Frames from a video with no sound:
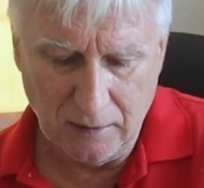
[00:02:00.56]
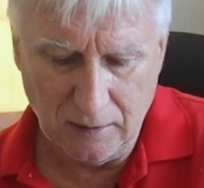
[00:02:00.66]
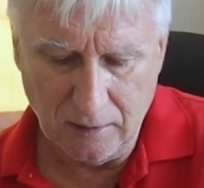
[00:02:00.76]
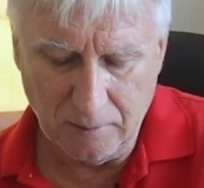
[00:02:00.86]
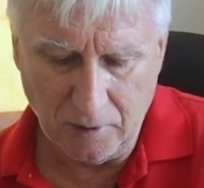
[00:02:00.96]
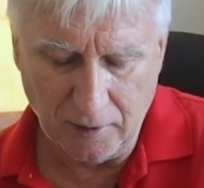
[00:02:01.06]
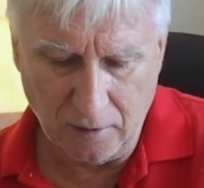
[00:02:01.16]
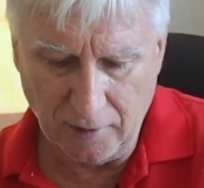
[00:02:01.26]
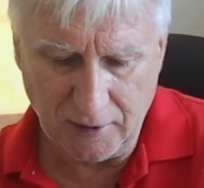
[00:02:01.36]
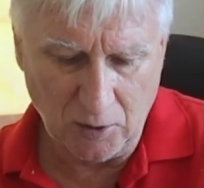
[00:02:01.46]

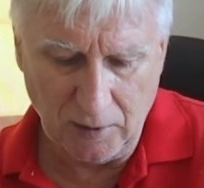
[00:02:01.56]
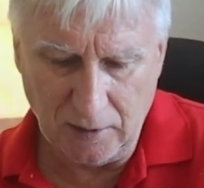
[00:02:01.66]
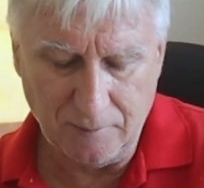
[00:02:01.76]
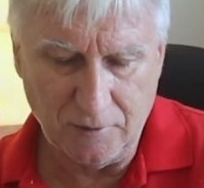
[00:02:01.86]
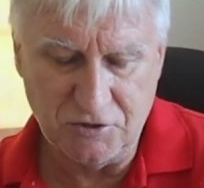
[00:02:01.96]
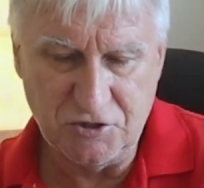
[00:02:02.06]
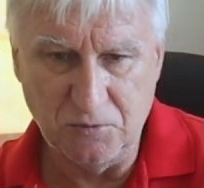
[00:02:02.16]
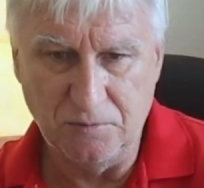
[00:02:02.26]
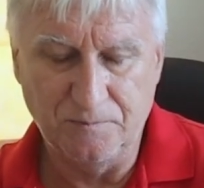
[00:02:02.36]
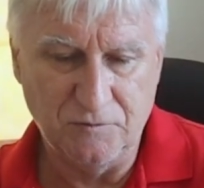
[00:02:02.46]
I go out, I
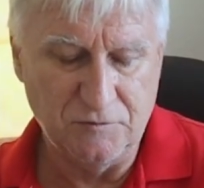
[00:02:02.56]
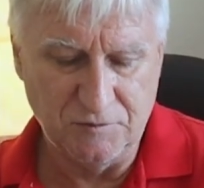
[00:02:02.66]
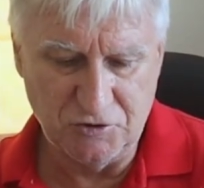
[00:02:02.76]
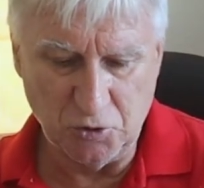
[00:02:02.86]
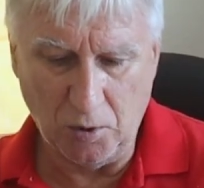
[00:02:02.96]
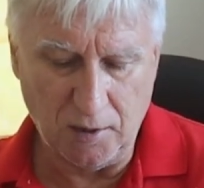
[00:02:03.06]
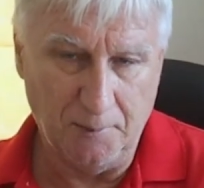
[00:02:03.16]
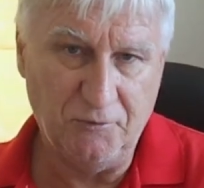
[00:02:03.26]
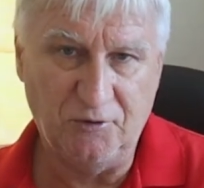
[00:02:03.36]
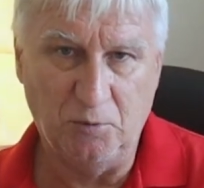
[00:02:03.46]
shoot short
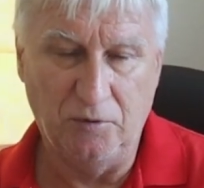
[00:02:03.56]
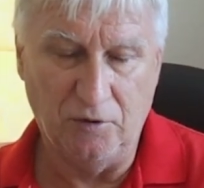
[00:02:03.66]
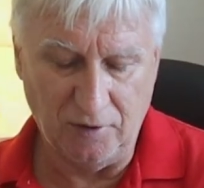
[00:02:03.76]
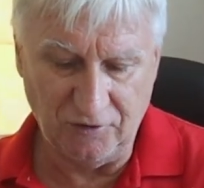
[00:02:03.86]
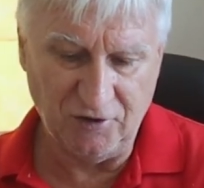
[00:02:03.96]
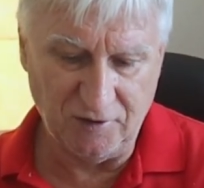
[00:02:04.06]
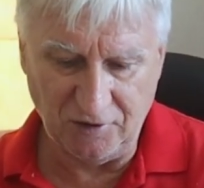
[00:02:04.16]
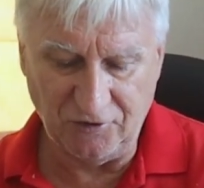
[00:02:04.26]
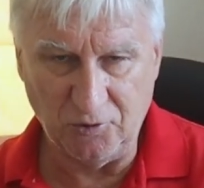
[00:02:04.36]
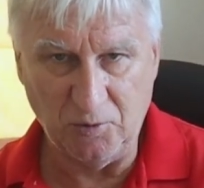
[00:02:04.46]
clips that I
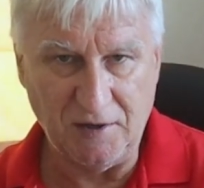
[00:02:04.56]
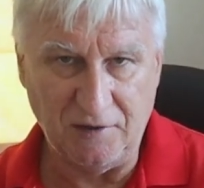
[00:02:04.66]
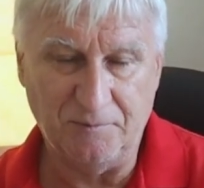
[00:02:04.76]
intended to